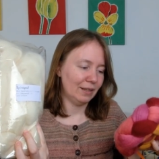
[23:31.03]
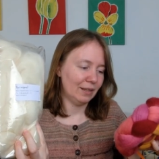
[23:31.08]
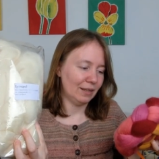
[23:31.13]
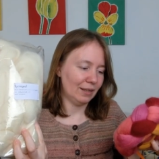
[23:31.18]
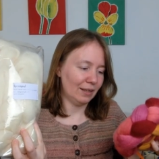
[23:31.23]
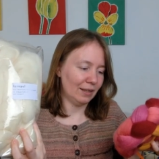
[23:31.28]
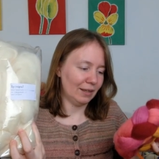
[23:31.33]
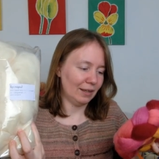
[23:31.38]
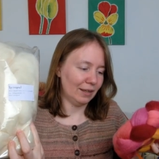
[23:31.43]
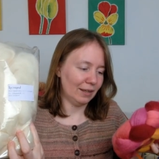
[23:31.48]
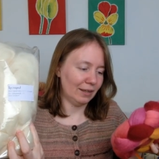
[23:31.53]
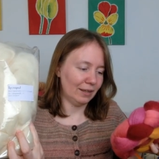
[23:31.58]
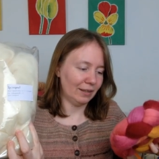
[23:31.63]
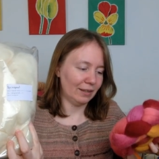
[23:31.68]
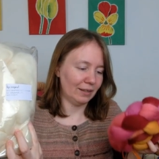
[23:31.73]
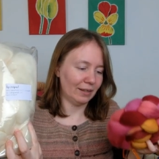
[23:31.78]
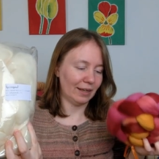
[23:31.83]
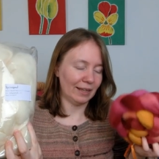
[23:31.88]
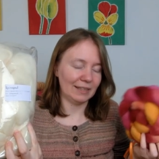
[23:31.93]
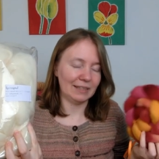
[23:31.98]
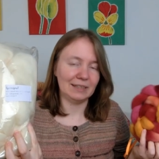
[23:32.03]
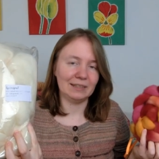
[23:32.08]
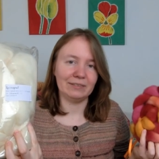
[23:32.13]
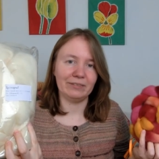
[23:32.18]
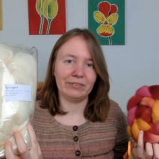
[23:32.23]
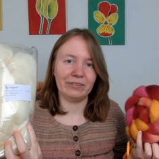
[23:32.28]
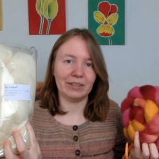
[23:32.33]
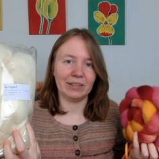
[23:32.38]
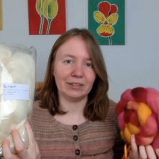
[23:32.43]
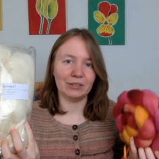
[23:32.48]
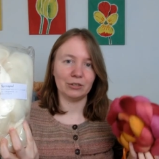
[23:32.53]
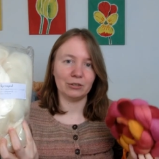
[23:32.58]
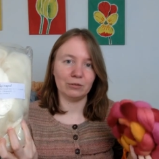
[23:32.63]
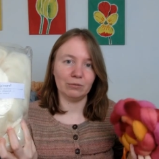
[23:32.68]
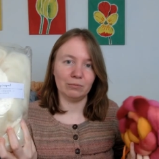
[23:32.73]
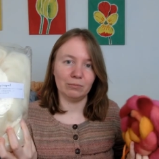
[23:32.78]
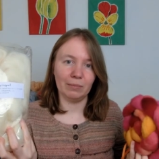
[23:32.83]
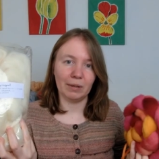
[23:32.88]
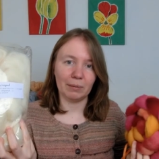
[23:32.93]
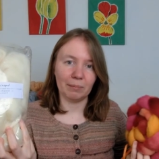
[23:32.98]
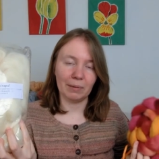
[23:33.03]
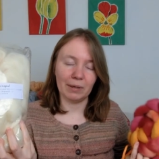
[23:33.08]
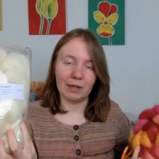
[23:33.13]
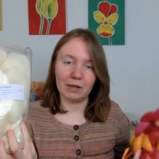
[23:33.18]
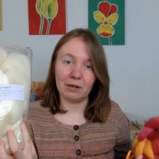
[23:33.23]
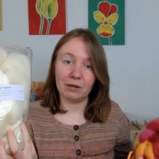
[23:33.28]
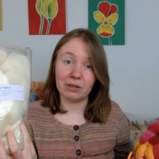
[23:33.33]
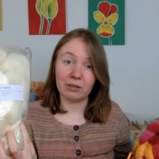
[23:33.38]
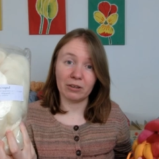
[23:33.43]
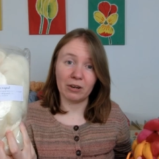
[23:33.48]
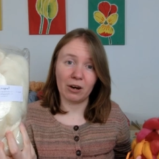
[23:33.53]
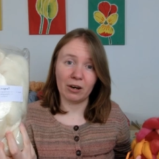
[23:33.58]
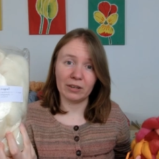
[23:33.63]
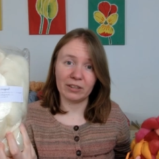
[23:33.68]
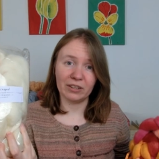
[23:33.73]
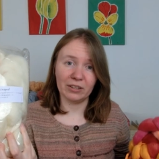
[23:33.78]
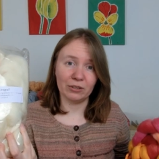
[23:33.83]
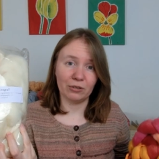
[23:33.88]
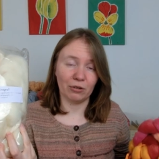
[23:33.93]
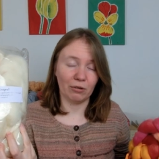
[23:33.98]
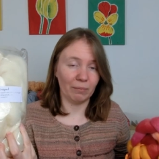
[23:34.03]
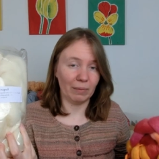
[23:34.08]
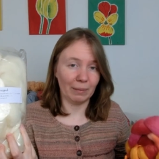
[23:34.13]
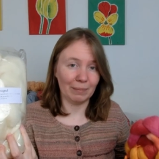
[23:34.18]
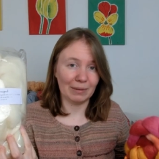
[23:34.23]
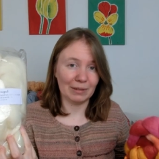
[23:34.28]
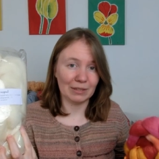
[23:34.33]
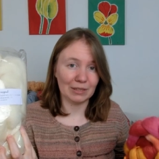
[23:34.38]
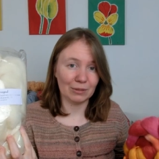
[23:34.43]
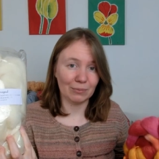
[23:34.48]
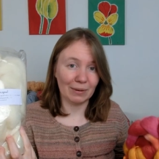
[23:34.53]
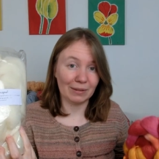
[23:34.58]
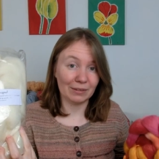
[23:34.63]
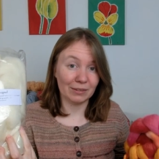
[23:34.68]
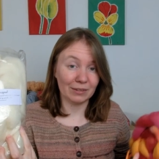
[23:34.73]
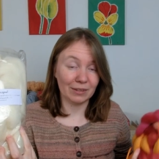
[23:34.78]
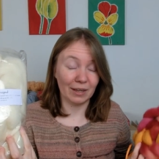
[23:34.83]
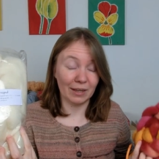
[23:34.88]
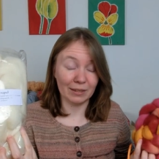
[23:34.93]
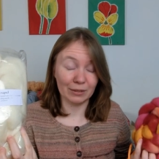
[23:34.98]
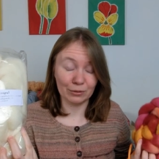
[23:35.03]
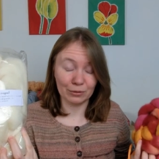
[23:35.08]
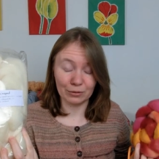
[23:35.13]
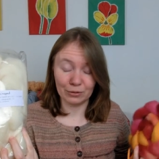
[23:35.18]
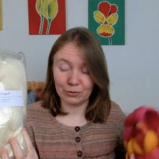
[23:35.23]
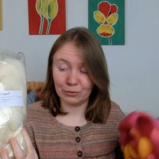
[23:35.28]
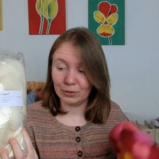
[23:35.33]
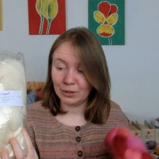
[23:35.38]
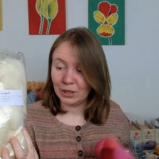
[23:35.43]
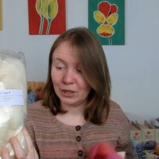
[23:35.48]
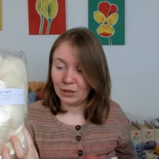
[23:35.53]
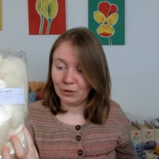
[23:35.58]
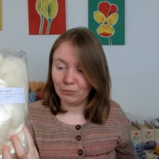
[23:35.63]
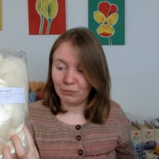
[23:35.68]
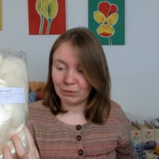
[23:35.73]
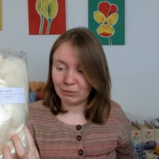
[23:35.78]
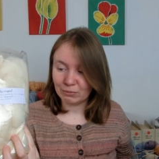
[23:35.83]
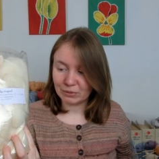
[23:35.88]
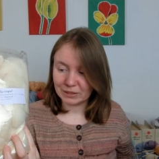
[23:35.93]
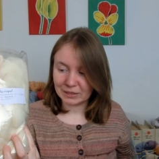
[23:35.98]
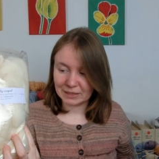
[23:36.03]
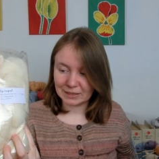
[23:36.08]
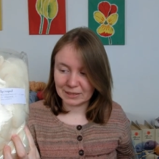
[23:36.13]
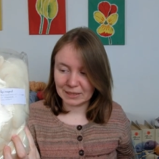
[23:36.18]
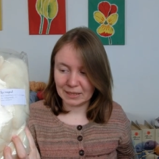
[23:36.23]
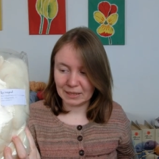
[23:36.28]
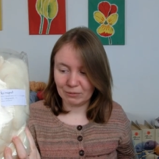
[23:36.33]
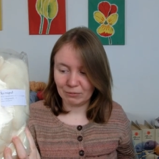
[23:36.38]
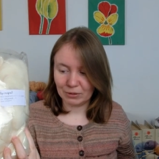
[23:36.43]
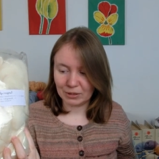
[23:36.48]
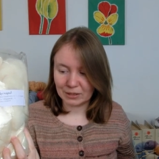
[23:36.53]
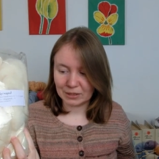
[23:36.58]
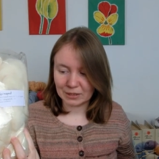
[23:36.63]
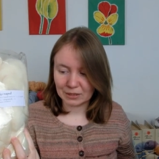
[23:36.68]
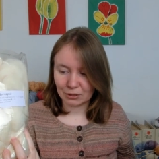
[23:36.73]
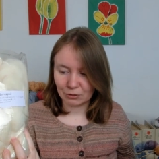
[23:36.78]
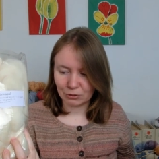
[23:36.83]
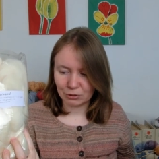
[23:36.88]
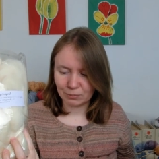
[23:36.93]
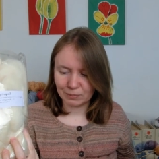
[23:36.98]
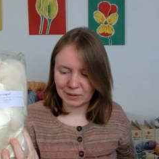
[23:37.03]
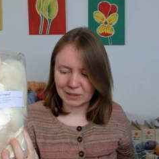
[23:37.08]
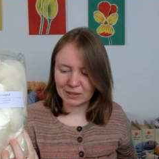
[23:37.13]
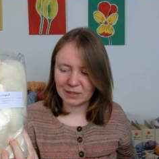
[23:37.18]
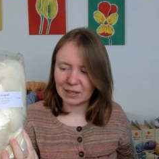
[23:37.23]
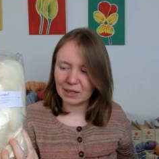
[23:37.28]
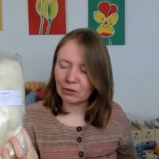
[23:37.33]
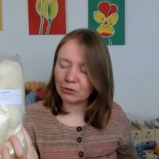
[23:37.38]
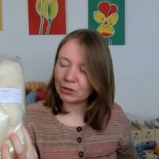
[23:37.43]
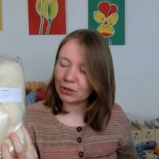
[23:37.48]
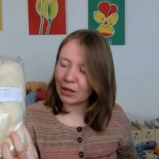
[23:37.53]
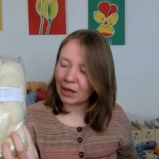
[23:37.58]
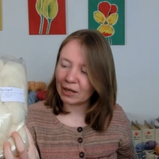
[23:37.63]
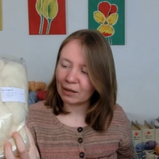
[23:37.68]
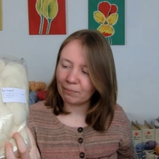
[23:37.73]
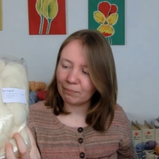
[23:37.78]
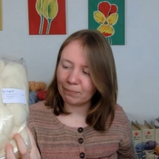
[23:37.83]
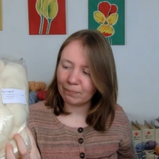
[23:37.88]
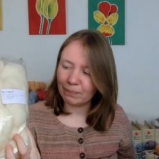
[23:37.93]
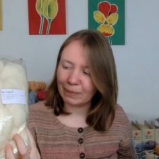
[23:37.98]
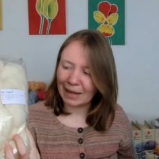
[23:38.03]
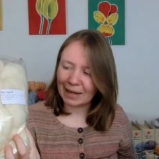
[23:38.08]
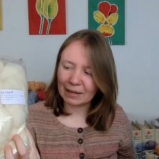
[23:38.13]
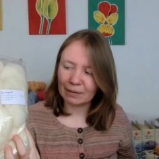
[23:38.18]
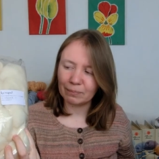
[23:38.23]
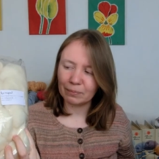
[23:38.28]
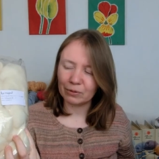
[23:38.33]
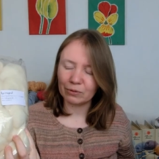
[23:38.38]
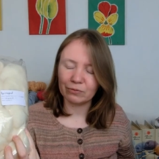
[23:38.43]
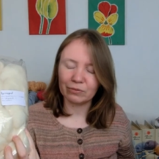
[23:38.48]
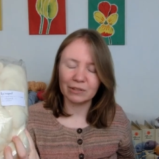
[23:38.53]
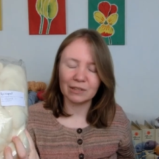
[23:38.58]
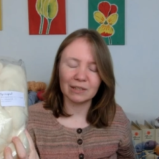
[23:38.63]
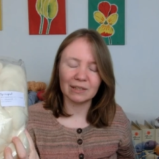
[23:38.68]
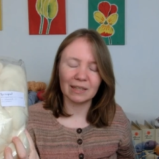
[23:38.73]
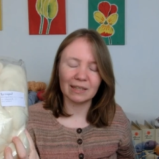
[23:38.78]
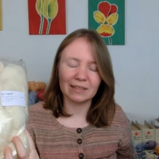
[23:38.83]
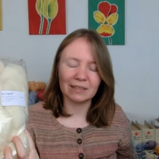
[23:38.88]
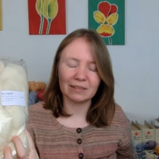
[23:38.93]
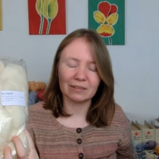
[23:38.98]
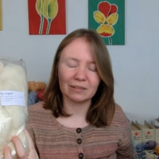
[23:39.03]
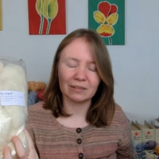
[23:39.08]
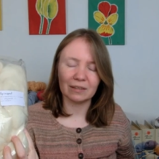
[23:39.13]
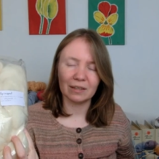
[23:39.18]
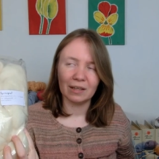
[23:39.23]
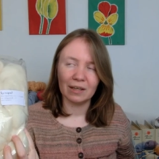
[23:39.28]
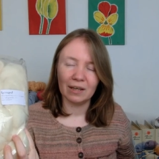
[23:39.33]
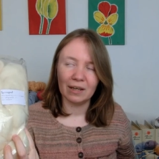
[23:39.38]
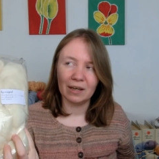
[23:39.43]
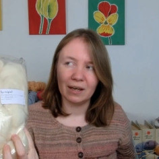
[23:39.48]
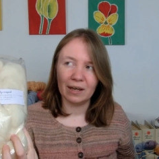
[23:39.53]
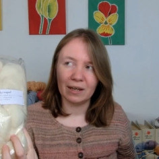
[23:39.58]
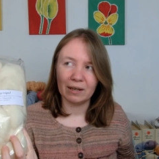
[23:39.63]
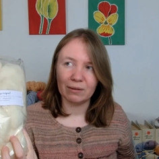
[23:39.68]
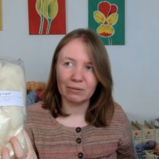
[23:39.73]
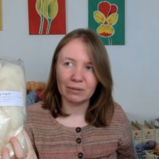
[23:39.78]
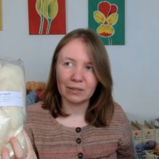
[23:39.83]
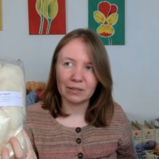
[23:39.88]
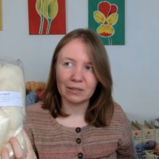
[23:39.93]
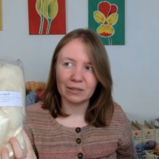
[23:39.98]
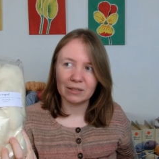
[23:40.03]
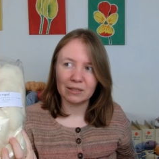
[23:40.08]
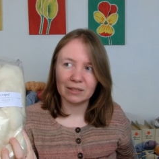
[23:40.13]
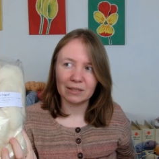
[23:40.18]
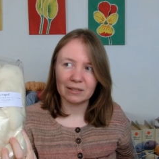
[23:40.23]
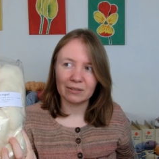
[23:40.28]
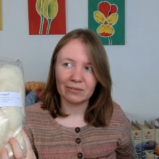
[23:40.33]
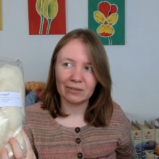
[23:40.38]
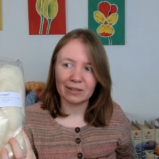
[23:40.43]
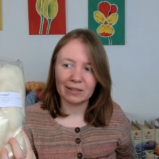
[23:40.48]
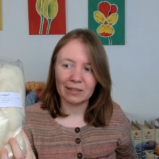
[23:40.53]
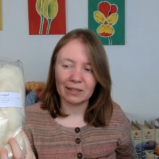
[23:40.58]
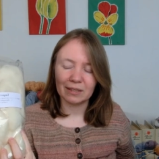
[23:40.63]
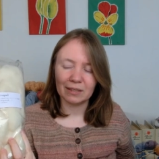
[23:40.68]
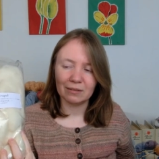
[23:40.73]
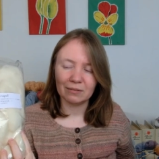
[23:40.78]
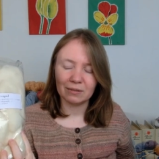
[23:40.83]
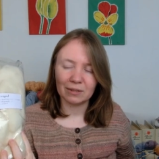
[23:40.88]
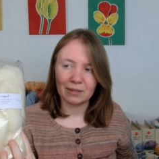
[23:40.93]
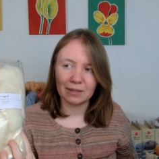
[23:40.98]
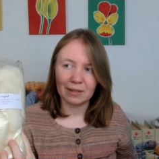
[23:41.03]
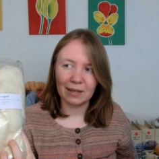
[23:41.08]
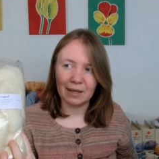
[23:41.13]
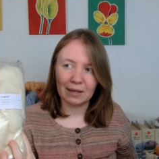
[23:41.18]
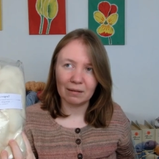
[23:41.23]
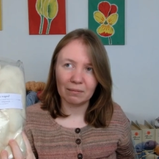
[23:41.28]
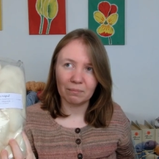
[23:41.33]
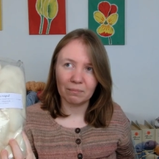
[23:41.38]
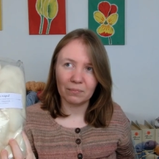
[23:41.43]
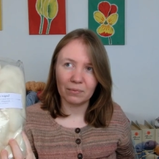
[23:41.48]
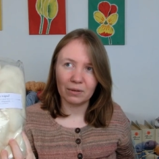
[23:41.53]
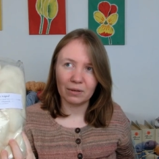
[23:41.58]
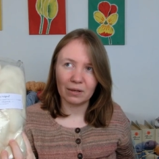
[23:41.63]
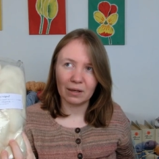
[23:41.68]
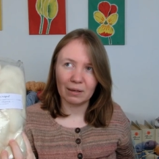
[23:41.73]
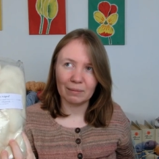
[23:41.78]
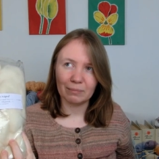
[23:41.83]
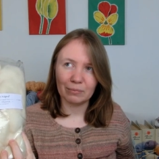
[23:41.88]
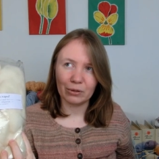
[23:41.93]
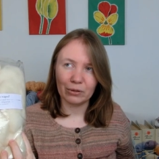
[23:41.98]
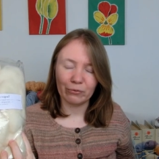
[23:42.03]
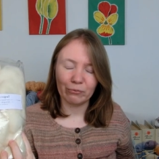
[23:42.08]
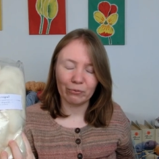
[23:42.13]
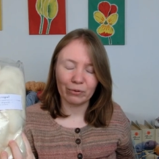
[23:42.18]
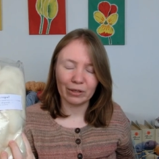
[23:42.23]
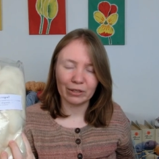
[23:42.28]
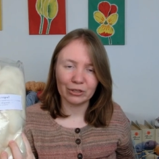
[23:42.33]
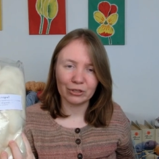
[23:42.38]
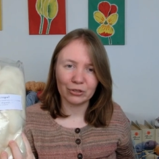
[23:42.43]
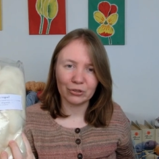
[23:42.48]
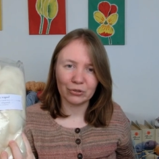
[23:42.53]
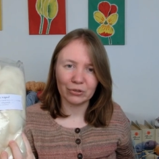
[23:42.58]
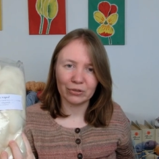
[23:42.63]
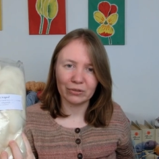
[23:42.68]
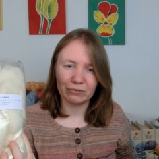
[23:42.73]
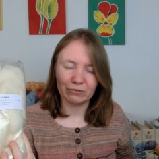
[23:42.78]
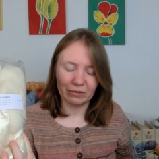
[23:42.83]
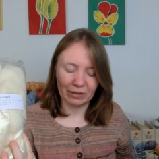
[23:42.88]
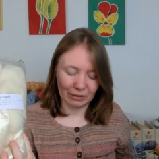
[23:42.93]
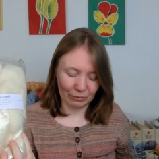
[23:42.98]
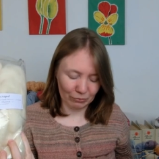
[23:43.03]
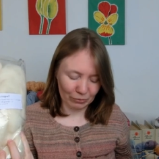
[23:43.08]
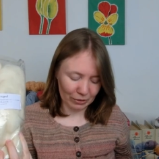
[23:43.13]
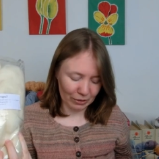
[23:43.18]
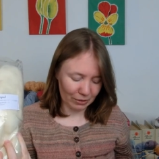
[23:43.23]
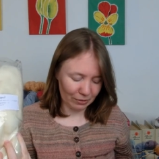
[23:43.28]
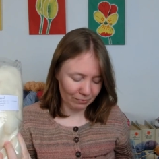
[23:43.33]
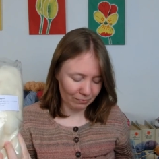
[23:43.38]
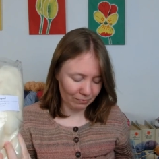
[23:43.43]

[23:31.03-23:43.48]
uh, a nice thing to make me another cardigan or maybe a sweater, I don't know we will see what it's going to be. They also had a black blue-faced Leicester, and I was considering using that, but I'm not really sure if I would